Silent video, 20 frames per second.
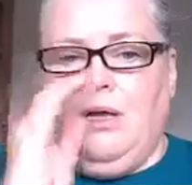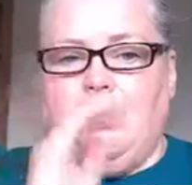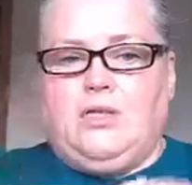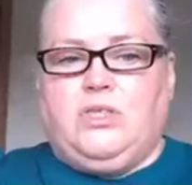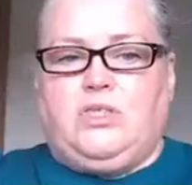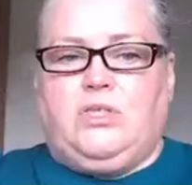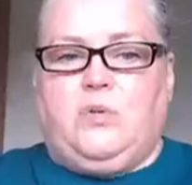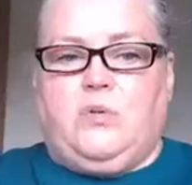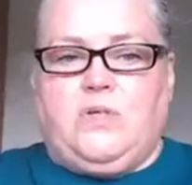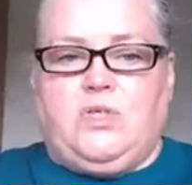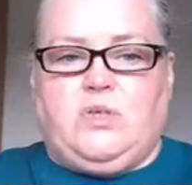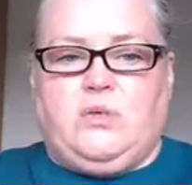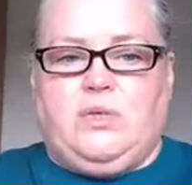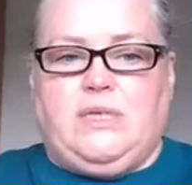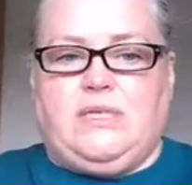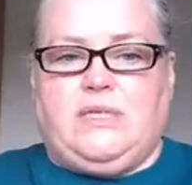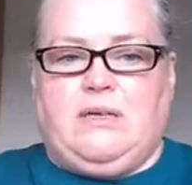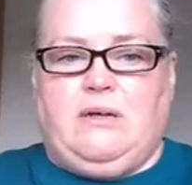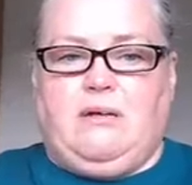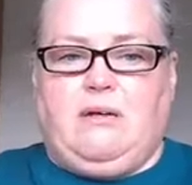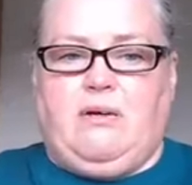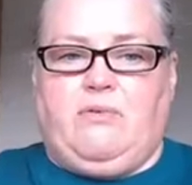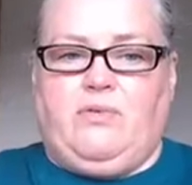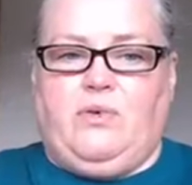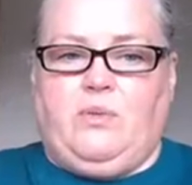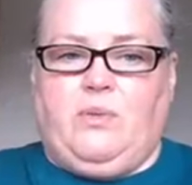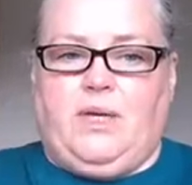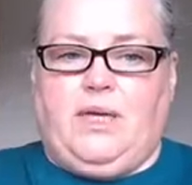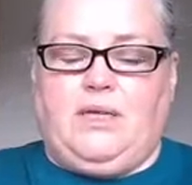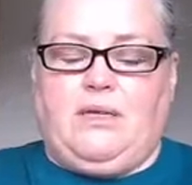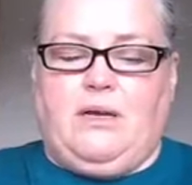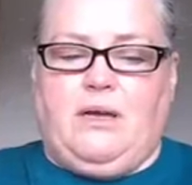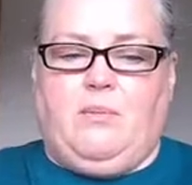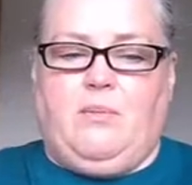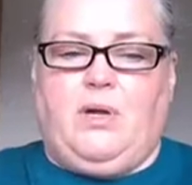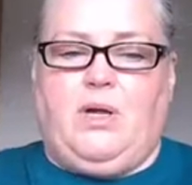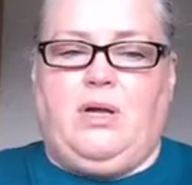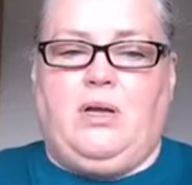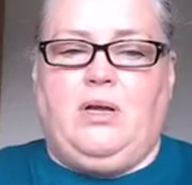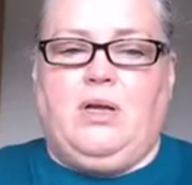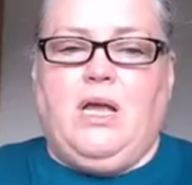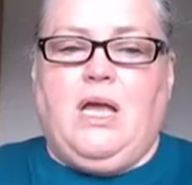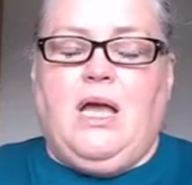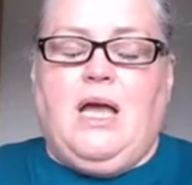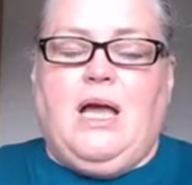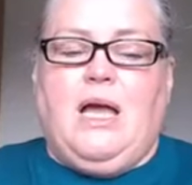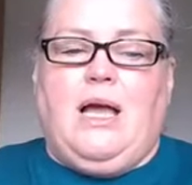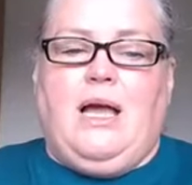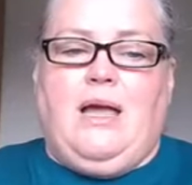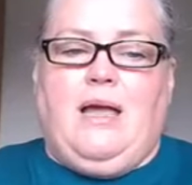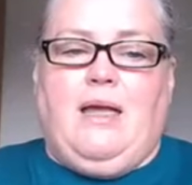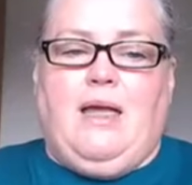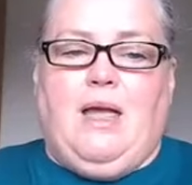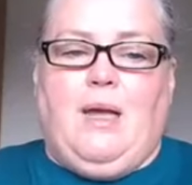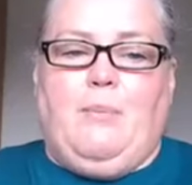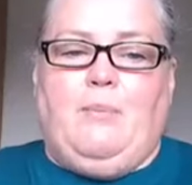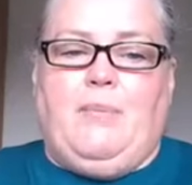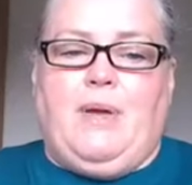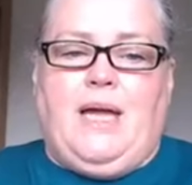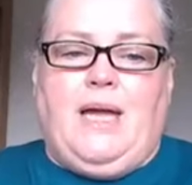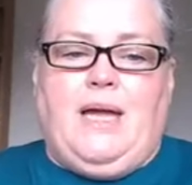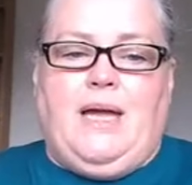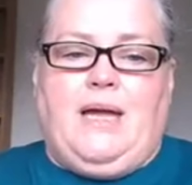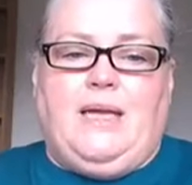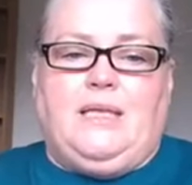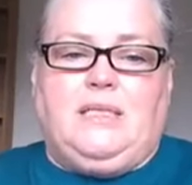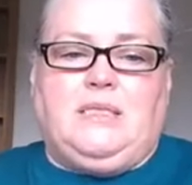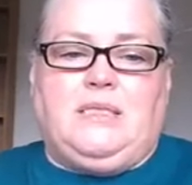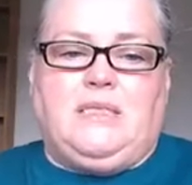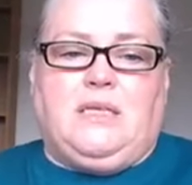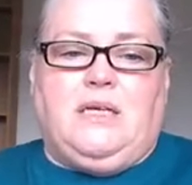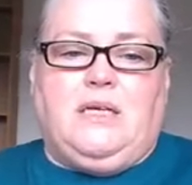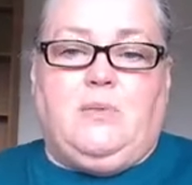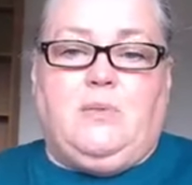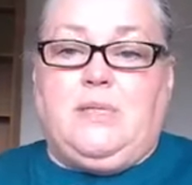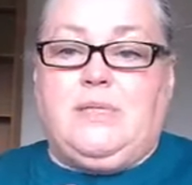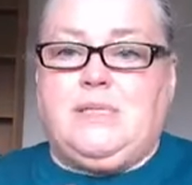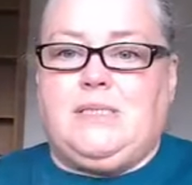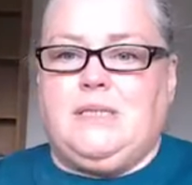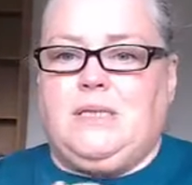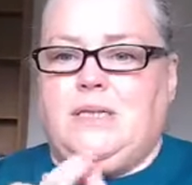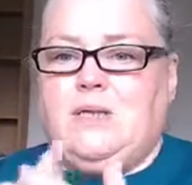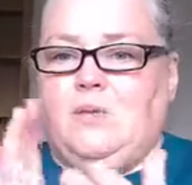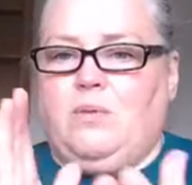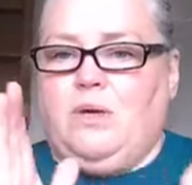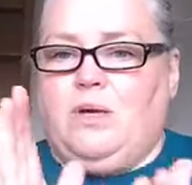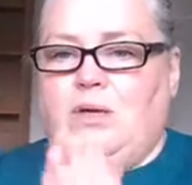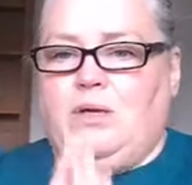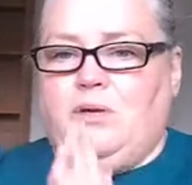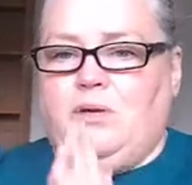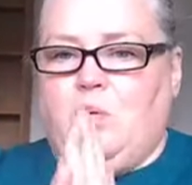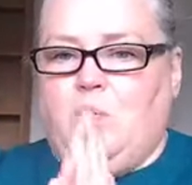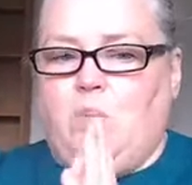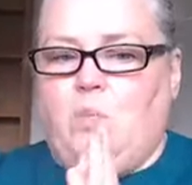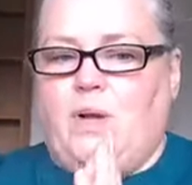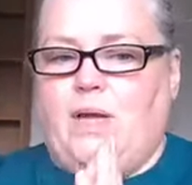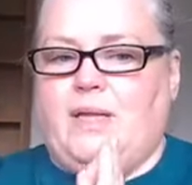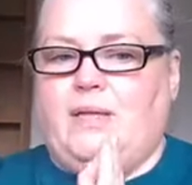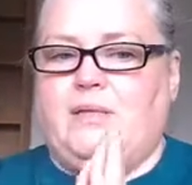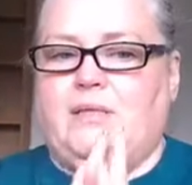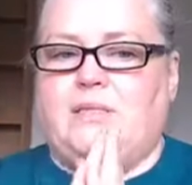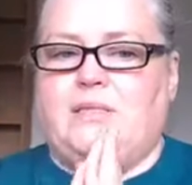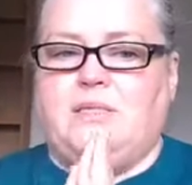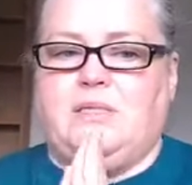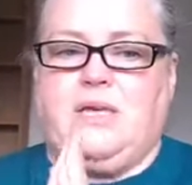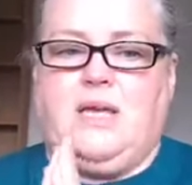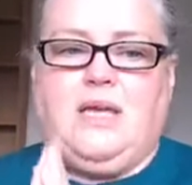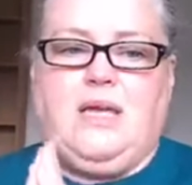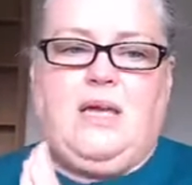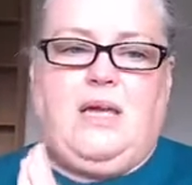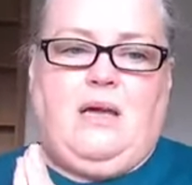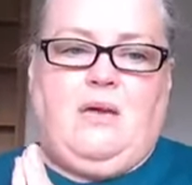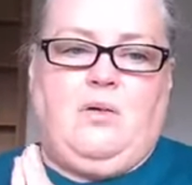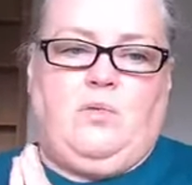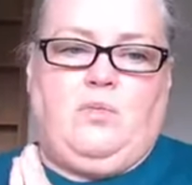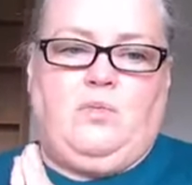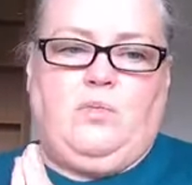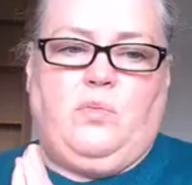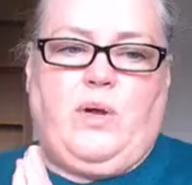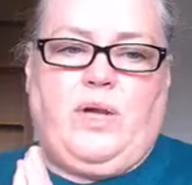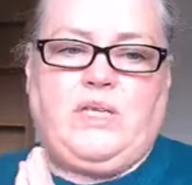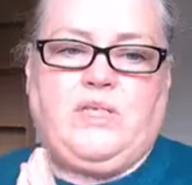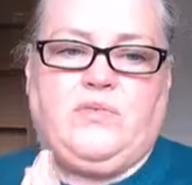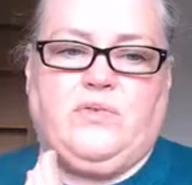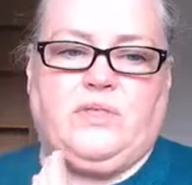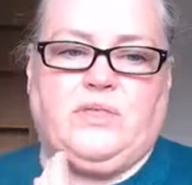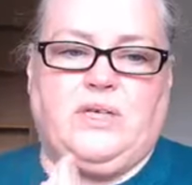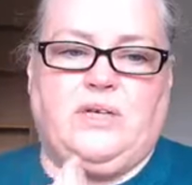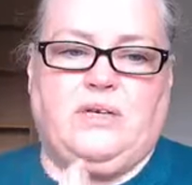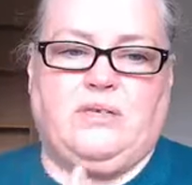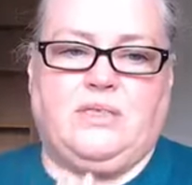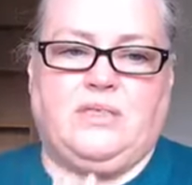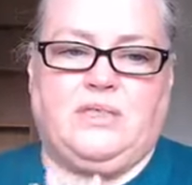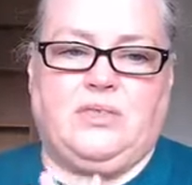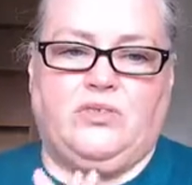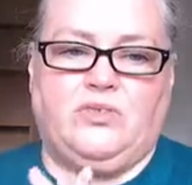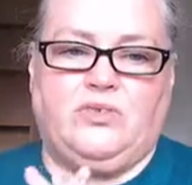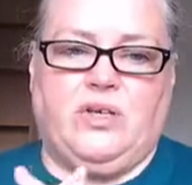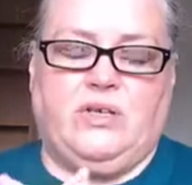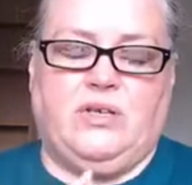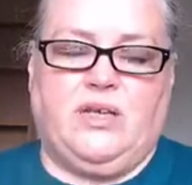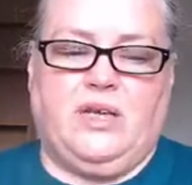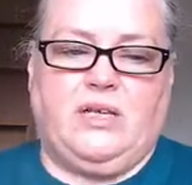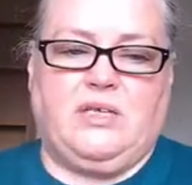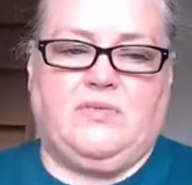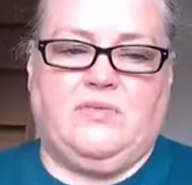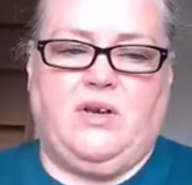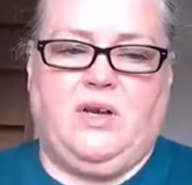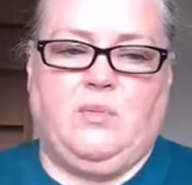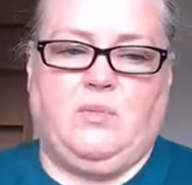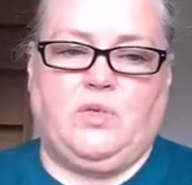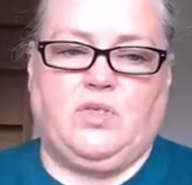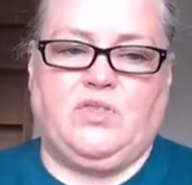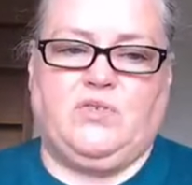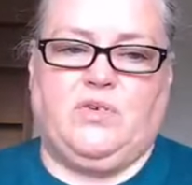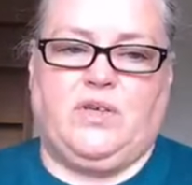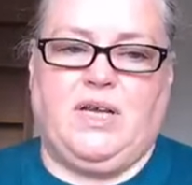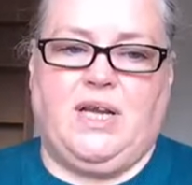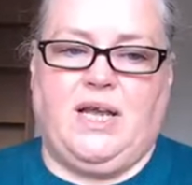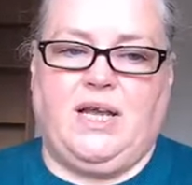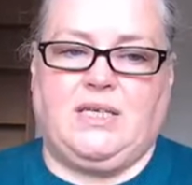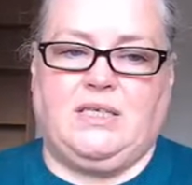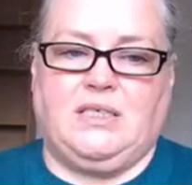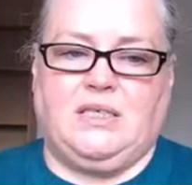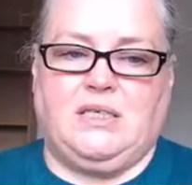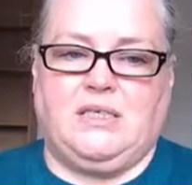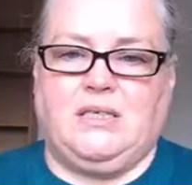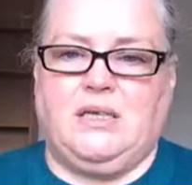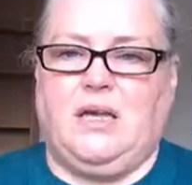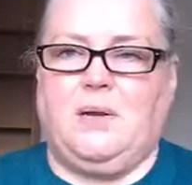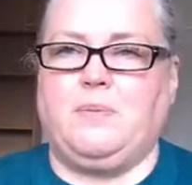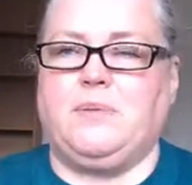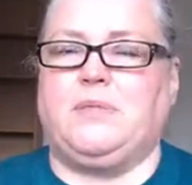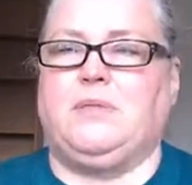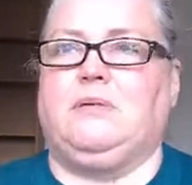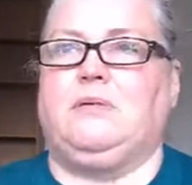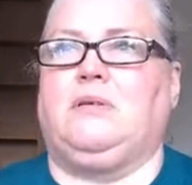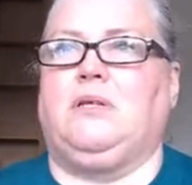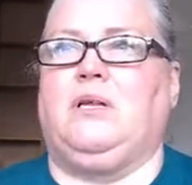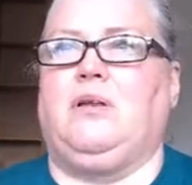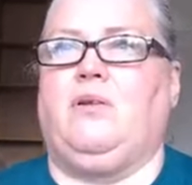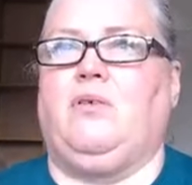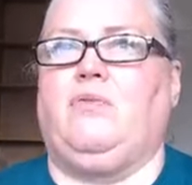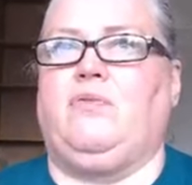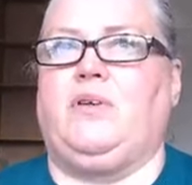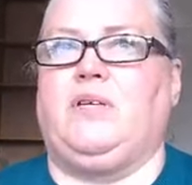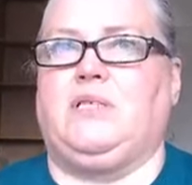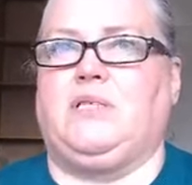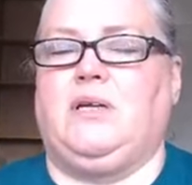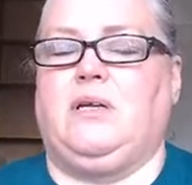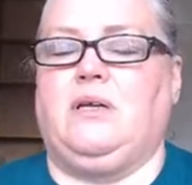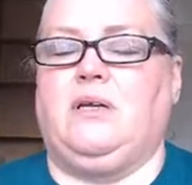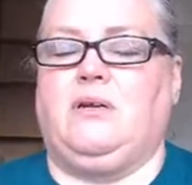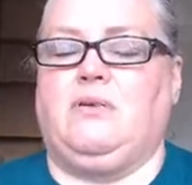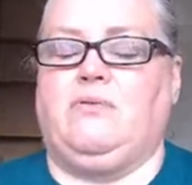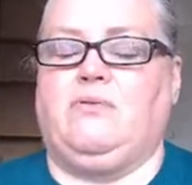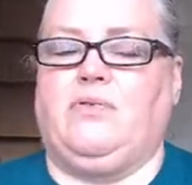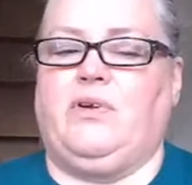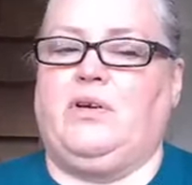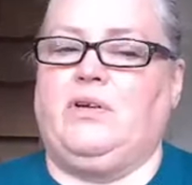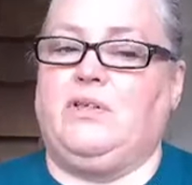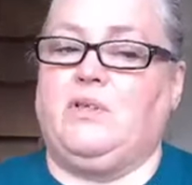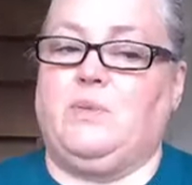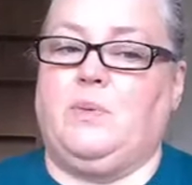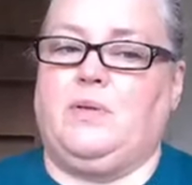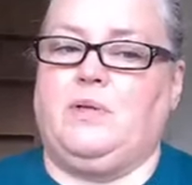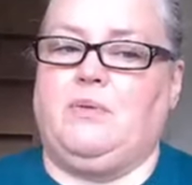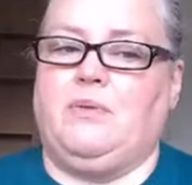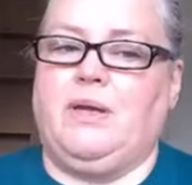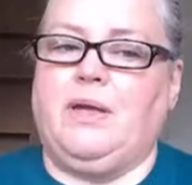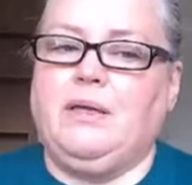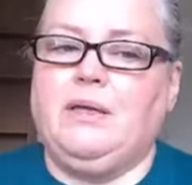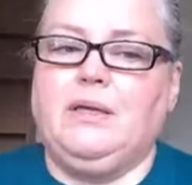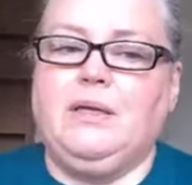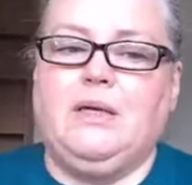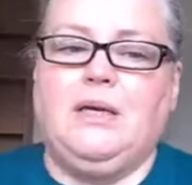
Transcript: She always tweets out every week that I'm on, and I will see you on Wednesday on Wexford, Deirdre, and thanks very much for connecting. It's an absolutely lovely day here in Ferns, by the way.